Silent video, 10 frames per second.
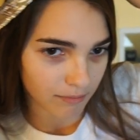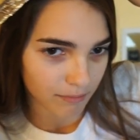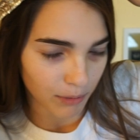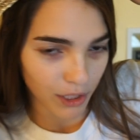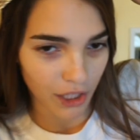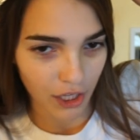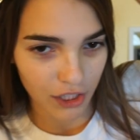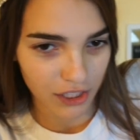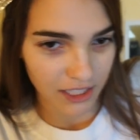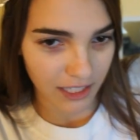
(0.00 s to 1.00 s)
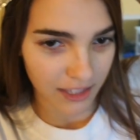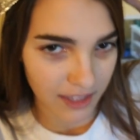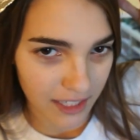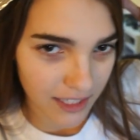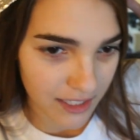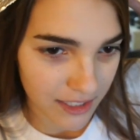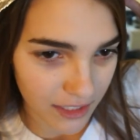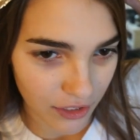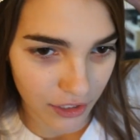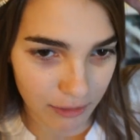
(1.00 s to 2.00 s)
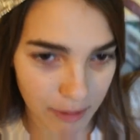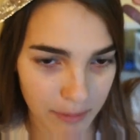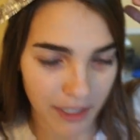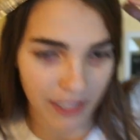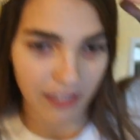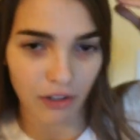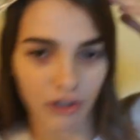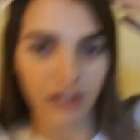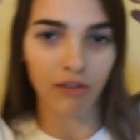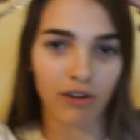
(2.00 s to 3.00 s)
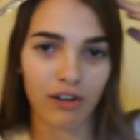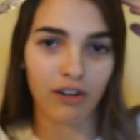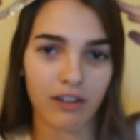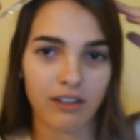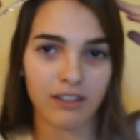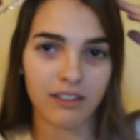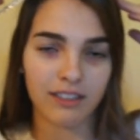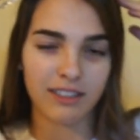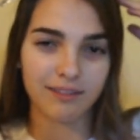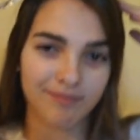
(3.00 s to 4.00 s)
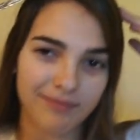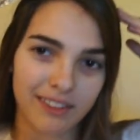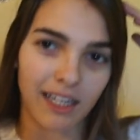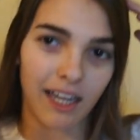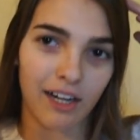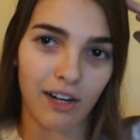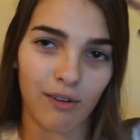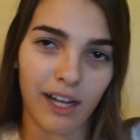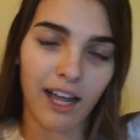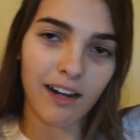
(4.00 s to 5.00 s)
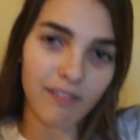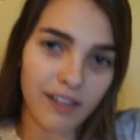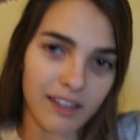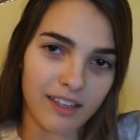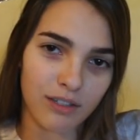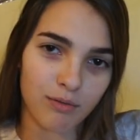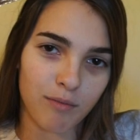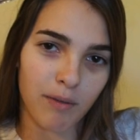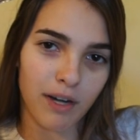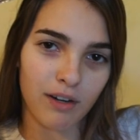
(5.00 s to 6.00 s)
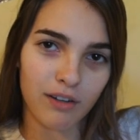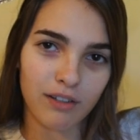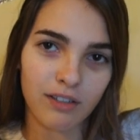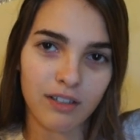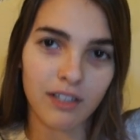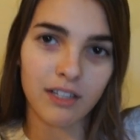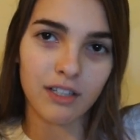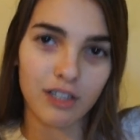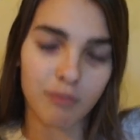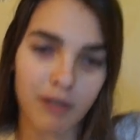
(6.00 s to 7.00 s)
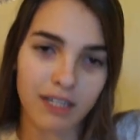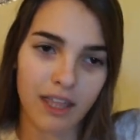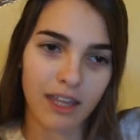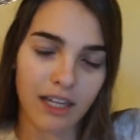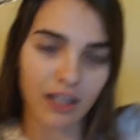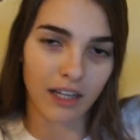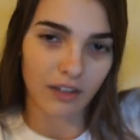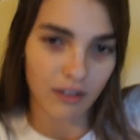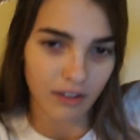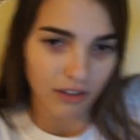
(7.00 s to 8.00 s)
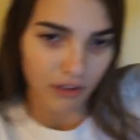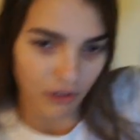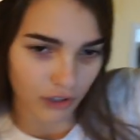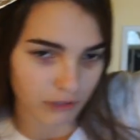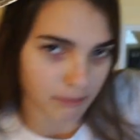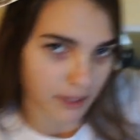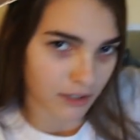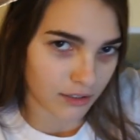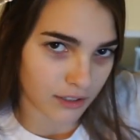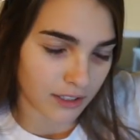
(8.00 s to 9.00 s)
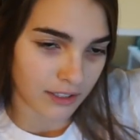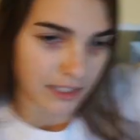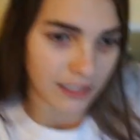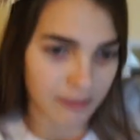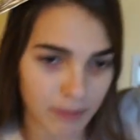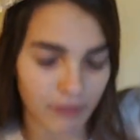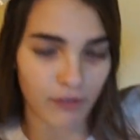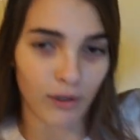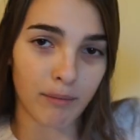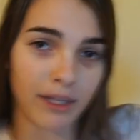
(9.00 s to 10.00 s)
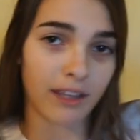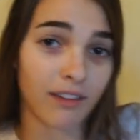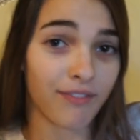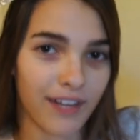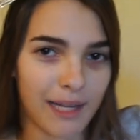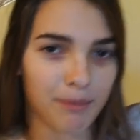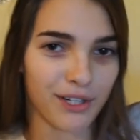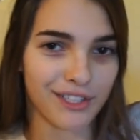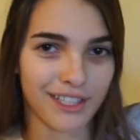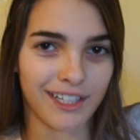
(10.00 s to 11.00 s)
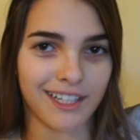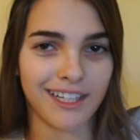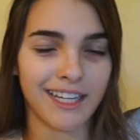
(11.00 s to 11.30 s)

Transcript: maybe putting on like just like, on, like this. looks maybe like a little cuter. I don't know. I kind of like this one better just because I think it like looks better. But if you want to be like the funny person,